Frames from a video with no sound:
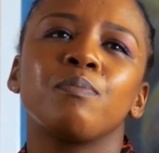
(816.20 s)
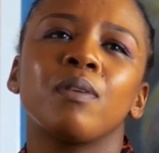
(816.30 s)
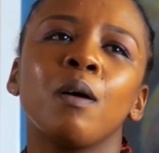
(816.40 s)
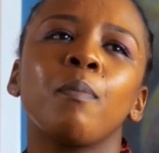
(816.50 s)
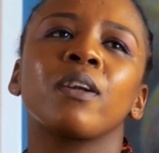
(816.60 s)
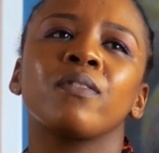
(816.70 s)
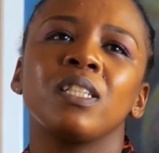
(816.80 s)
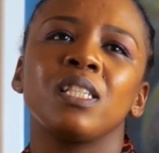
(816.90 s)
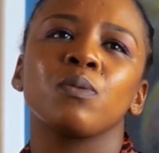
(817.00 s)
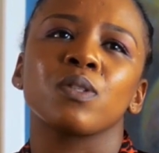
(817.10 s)
her part of
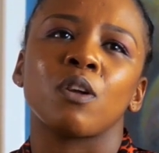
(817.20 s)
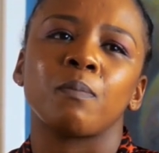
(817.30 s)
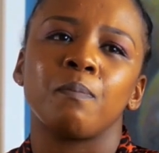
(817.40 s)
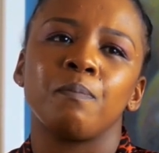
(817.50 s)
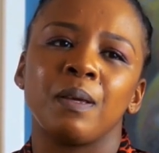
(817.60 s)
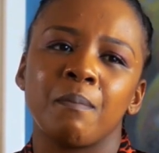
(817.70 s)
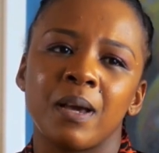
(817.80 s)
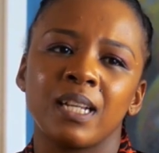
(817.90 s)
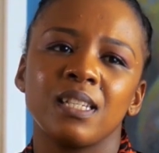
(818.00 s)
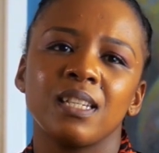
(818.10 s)
the deal was not being
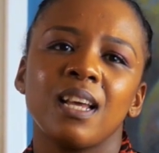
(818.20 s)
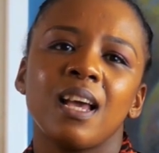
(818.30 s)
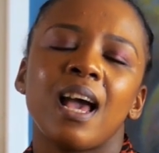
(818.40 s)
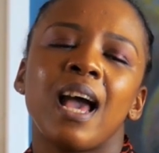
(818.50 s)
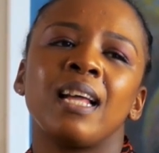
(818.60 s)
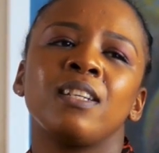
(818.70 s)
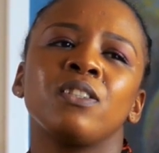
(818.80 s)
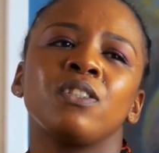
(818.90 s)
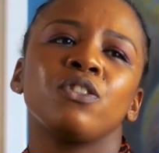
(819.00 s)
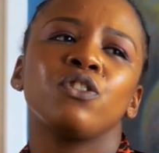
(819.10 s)
met,
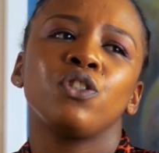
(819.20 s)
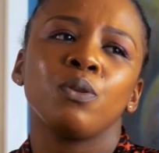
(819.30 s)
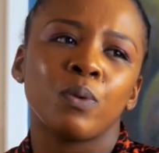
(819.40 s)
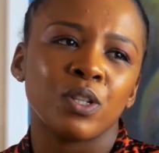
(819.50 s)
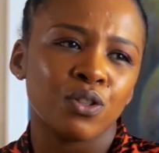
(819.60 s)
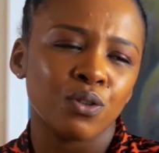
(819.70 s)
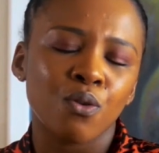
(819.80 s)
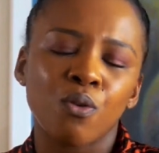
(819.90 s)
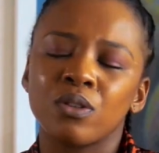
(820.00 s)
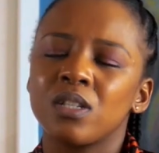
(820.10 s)
and she went to
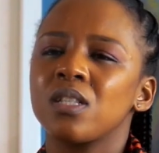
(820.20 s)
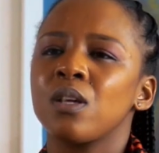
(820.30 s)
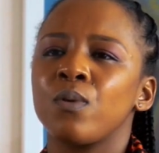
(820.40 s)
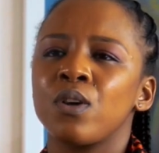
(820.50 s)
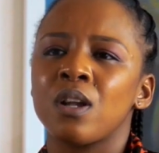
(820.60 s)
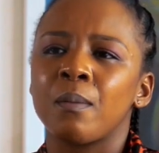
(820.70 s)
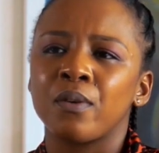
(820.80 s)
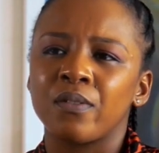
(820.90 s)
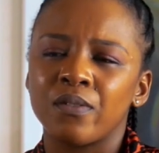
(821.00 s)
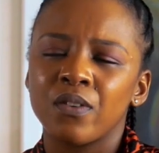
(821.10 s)
court. There were a
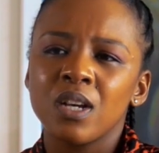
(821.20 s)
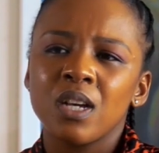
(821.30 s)
number of,